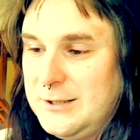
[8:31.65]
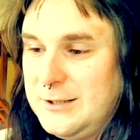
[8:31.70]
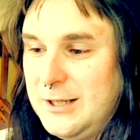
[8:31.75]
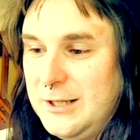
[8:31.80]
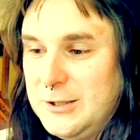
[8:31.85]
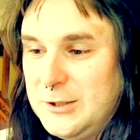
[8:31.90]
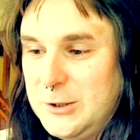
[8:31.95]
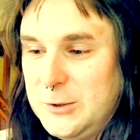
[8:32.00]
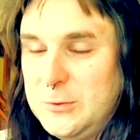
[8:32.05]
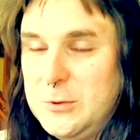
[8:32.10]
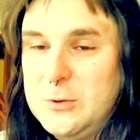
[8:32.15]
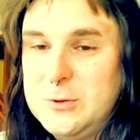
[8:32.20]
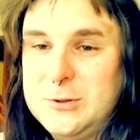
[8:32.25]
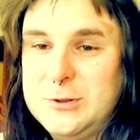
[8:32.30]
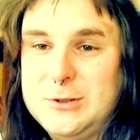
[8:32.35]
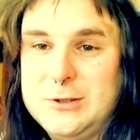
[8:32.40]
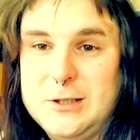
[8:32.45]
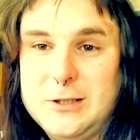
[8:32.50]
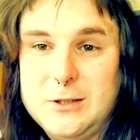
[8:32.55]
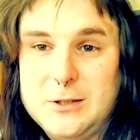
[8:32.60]
Sanshiro will just
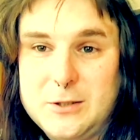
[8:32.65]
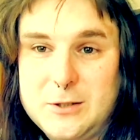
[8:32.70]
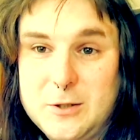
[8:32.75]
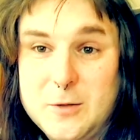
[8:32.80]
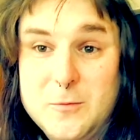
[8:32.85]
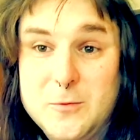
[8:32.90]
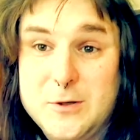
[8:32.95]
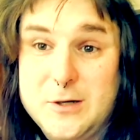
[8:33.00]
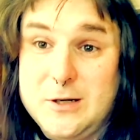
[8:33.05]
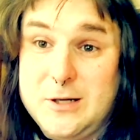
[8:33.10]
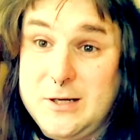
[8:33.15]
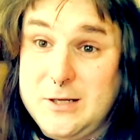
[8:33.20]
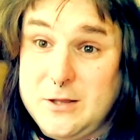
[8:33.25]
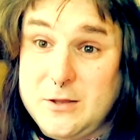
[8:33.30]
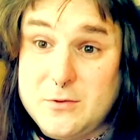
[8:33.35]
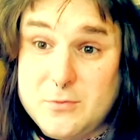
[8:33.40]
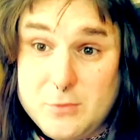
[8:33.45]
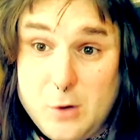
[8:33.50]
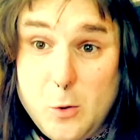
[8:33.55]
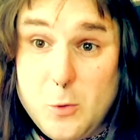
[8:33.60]
like completely
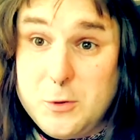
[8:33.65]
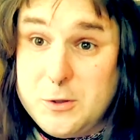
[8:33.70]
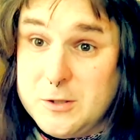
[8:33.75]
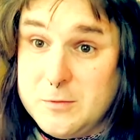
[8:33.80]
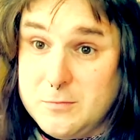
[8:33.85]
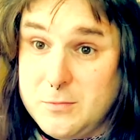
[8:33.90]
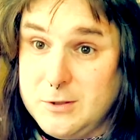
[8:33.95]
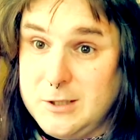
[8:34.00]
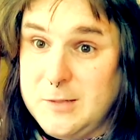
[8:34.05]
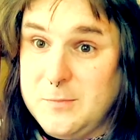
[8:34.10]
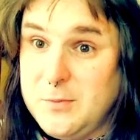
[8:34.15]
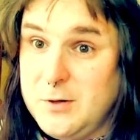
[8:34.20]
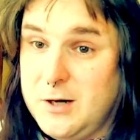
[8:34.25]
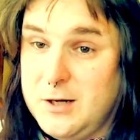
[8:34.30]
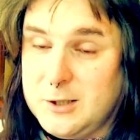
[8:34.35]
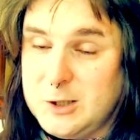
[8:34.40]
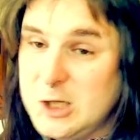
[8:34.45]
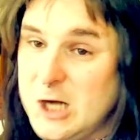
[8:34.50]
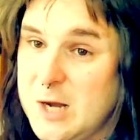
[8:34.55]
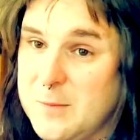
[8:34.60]
throw somebody, but on
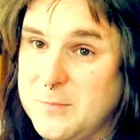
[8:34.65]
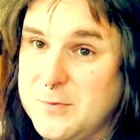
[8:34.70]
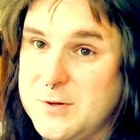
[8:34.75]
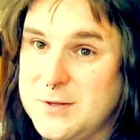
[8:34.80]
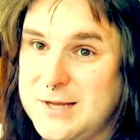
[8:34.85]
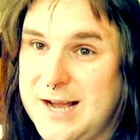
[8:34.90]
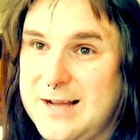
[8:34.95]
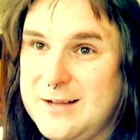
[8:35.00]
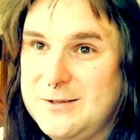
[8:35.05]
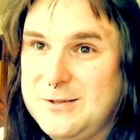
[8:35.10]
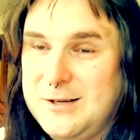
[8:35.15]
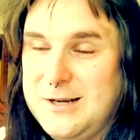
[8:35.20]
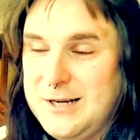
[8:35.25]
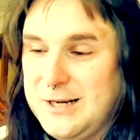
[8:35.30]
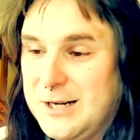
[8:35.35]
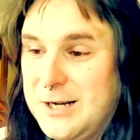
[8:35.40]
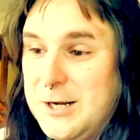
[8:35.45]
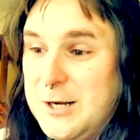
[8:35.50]
top of that, like,